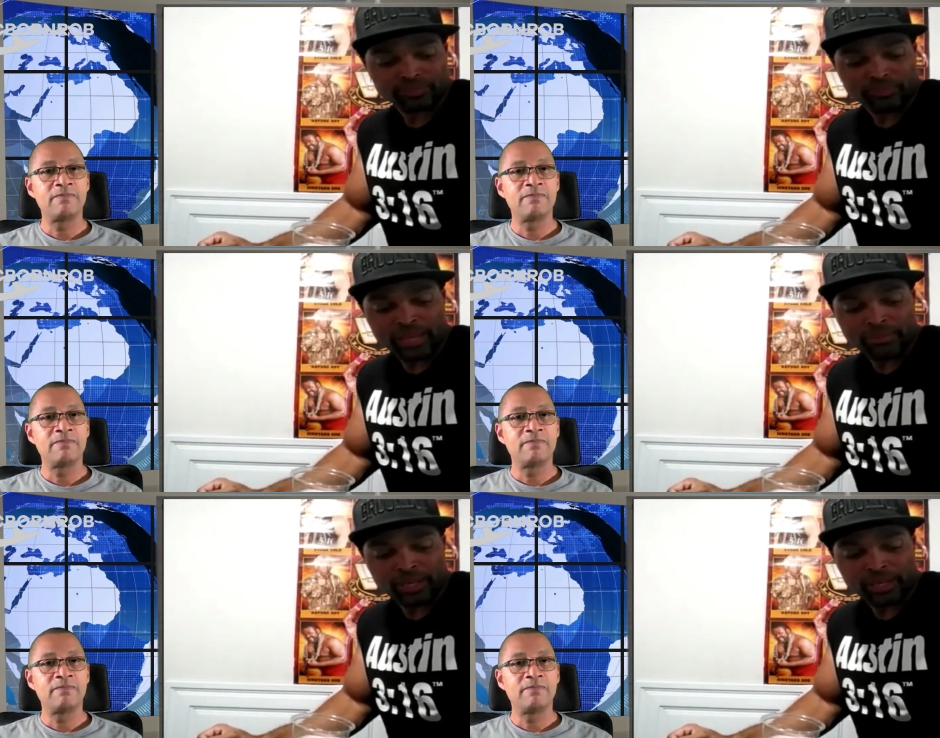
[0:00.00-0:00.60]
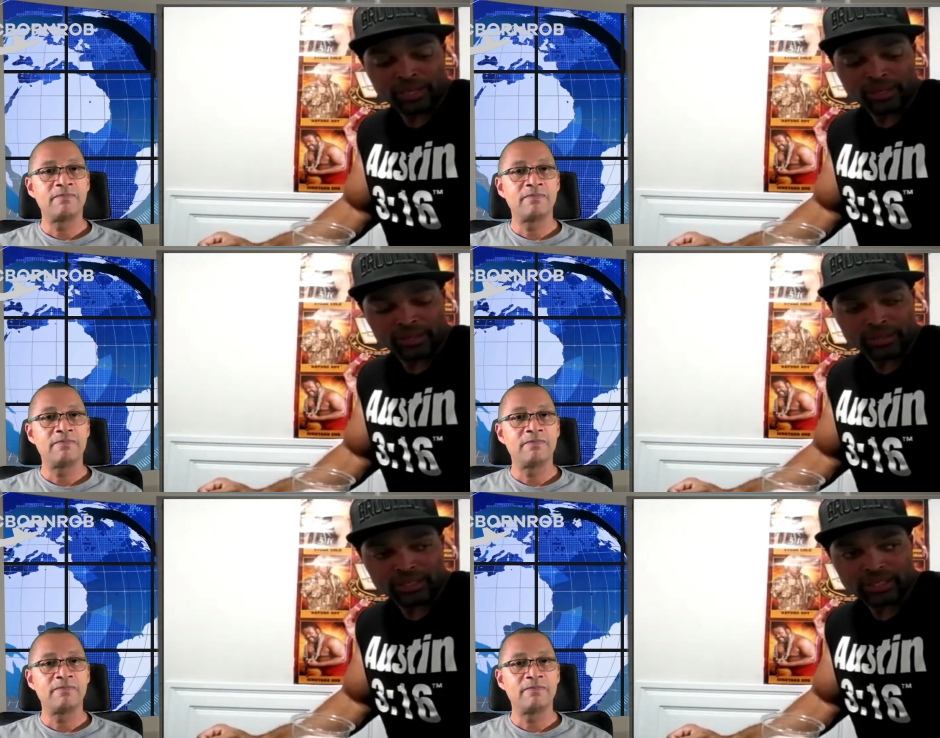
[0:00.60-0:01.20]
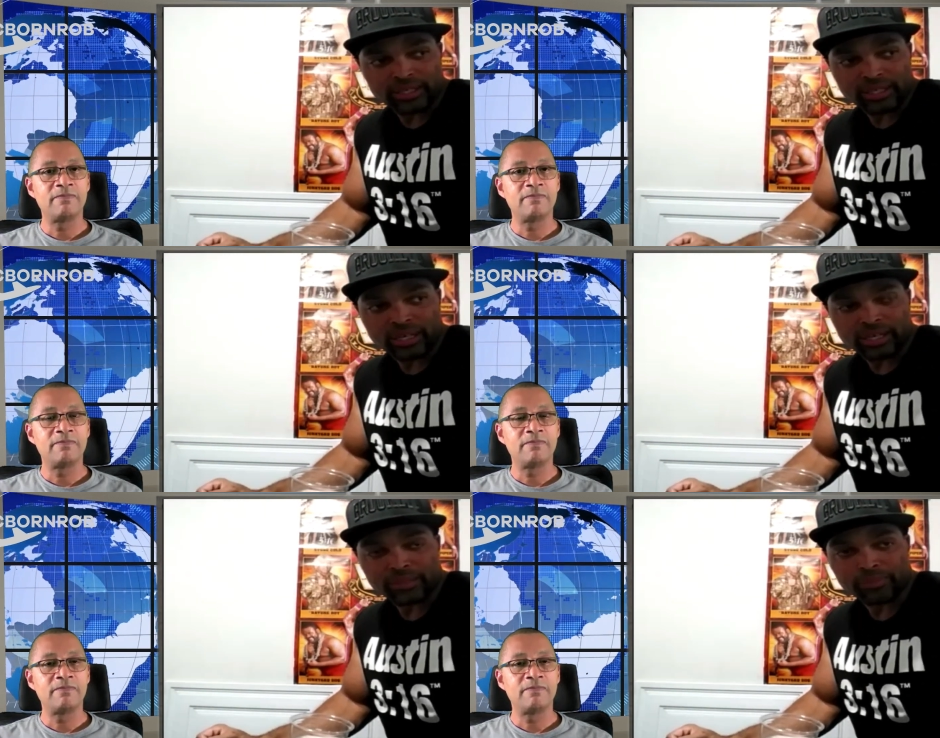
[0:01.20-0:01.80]
Speaker 1: maybe
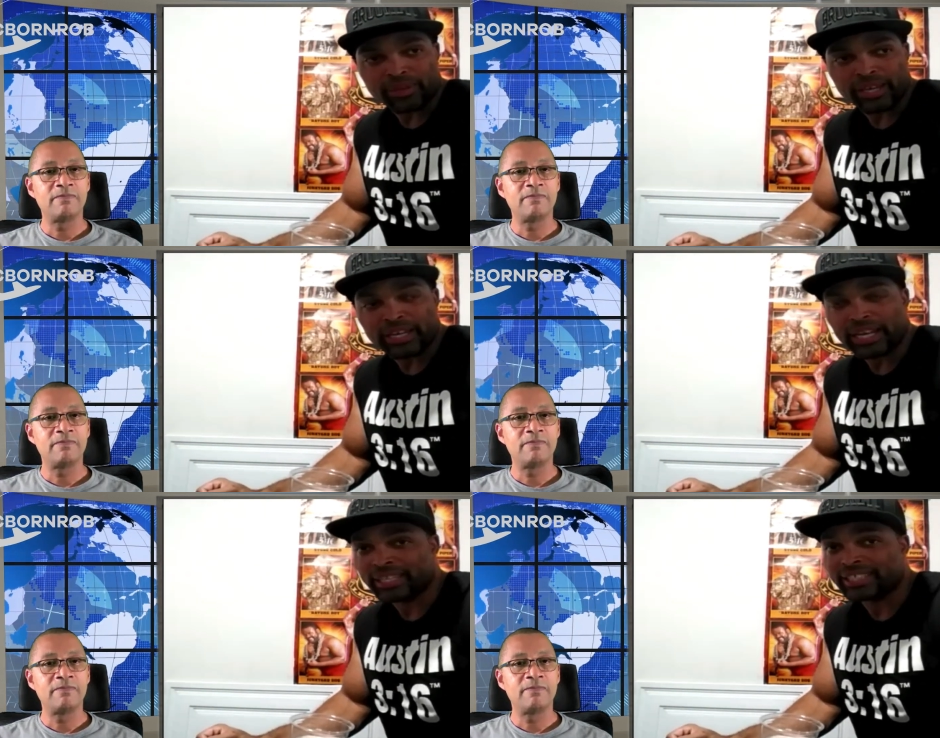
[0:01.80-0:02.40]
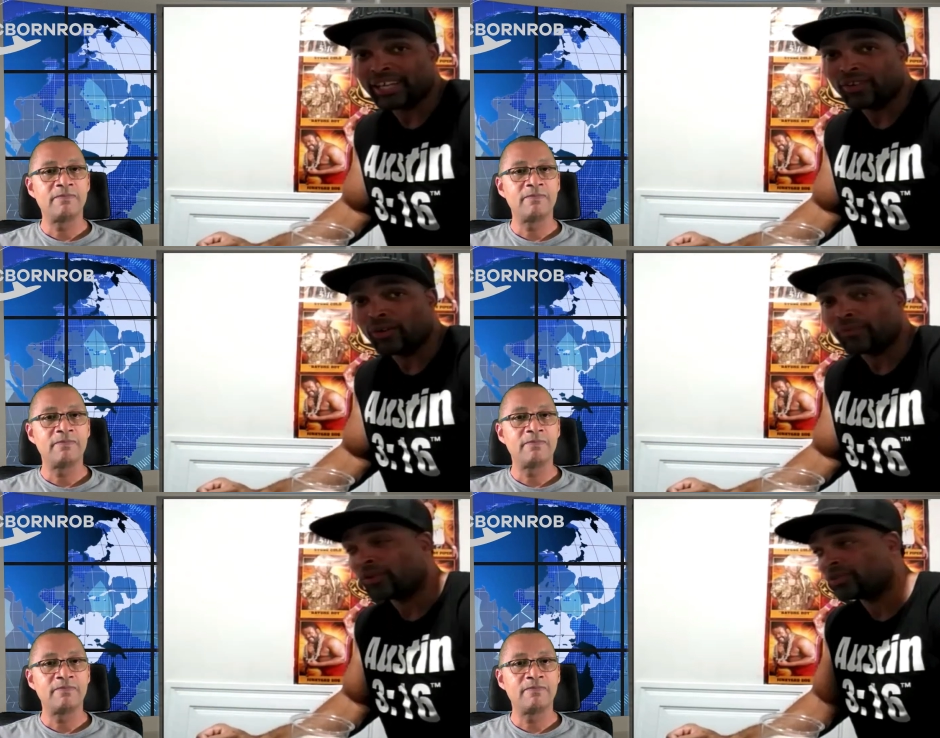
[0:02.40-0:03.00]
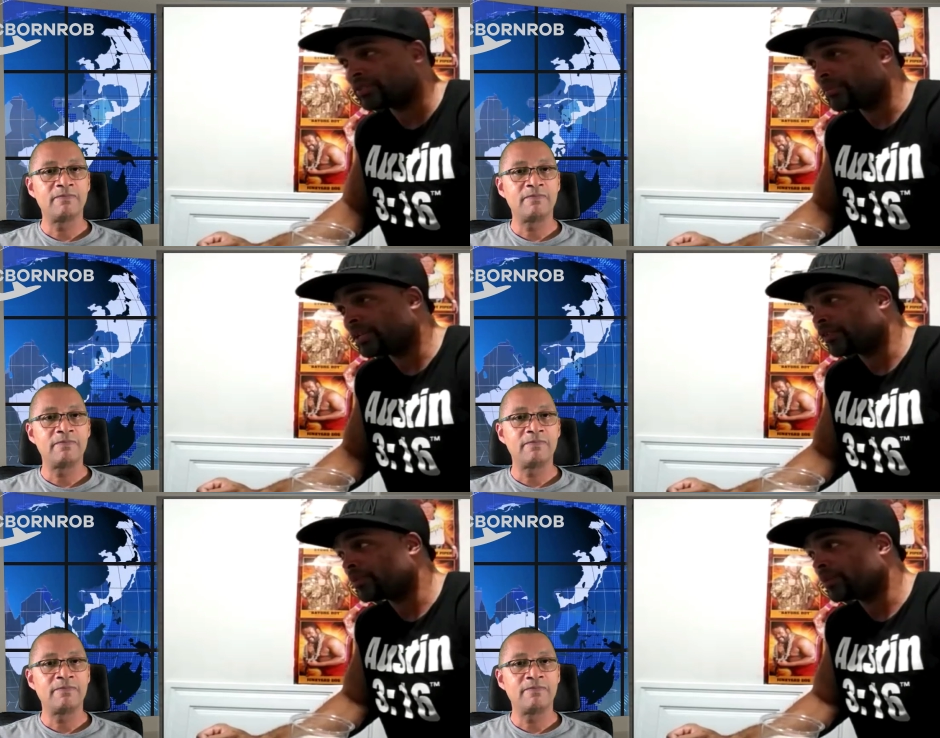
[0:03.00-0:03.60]
uh compare like I say a North Coast of
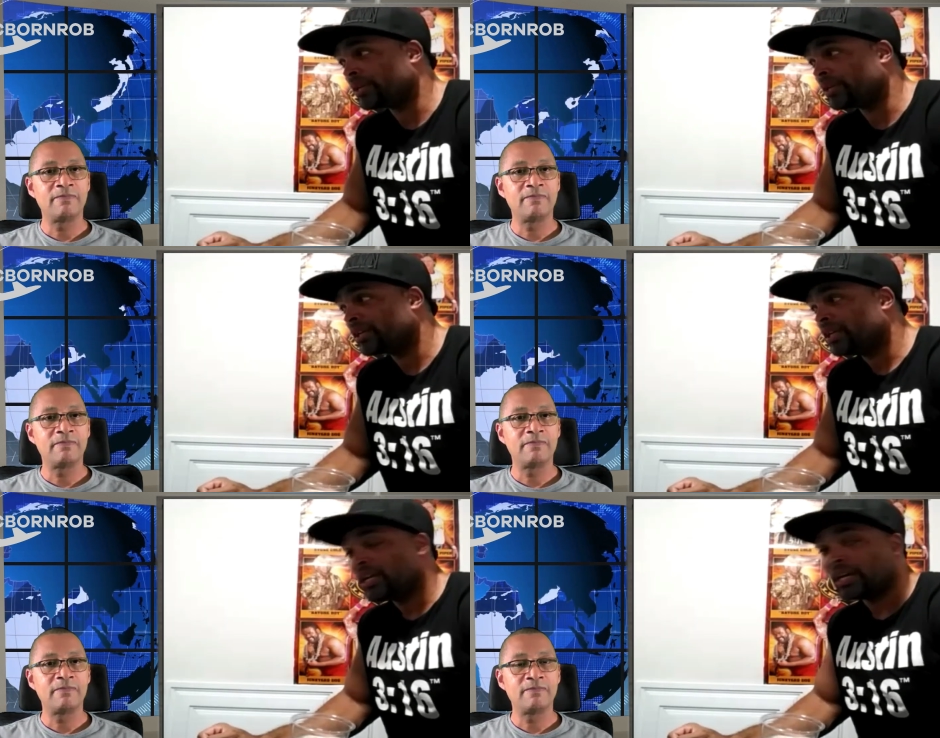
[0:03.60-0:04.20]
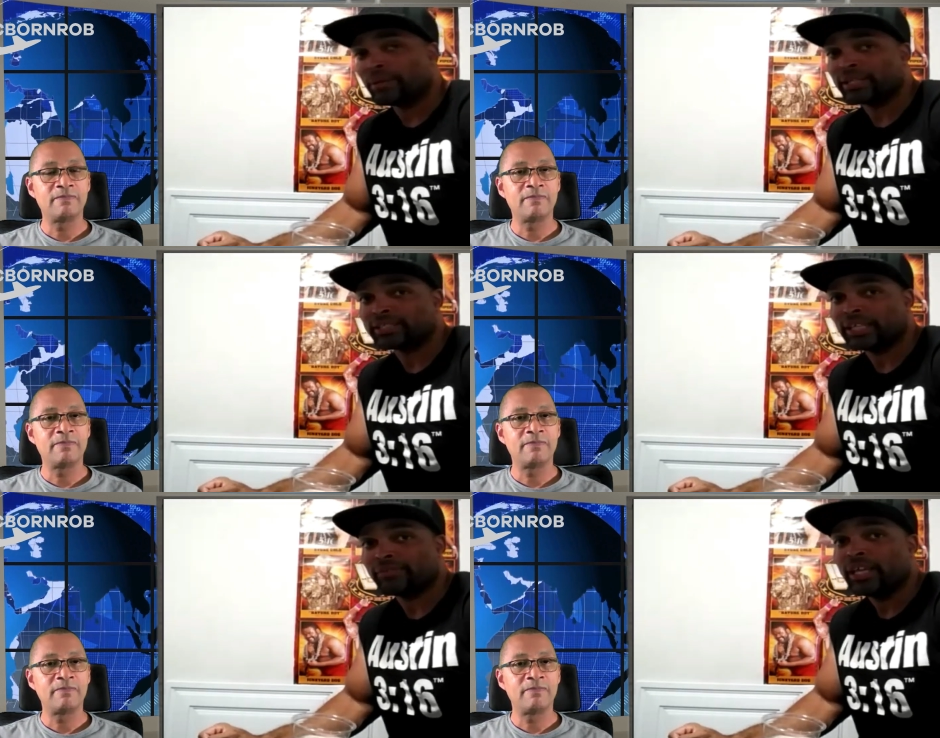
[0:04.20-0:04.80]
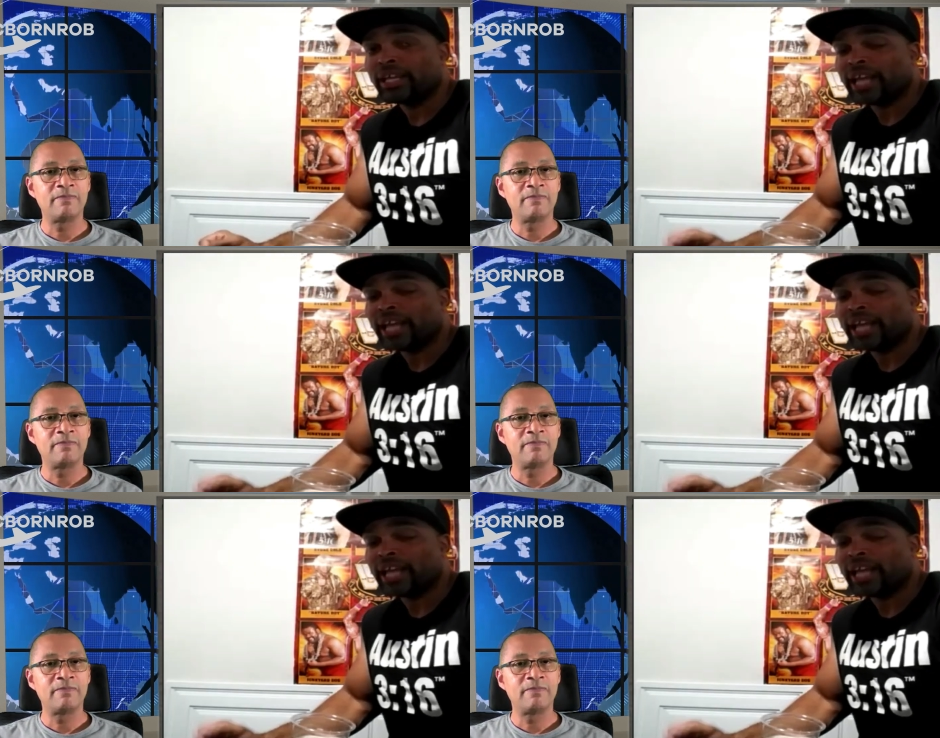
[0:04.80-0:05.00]
Dominican Republic about the safety.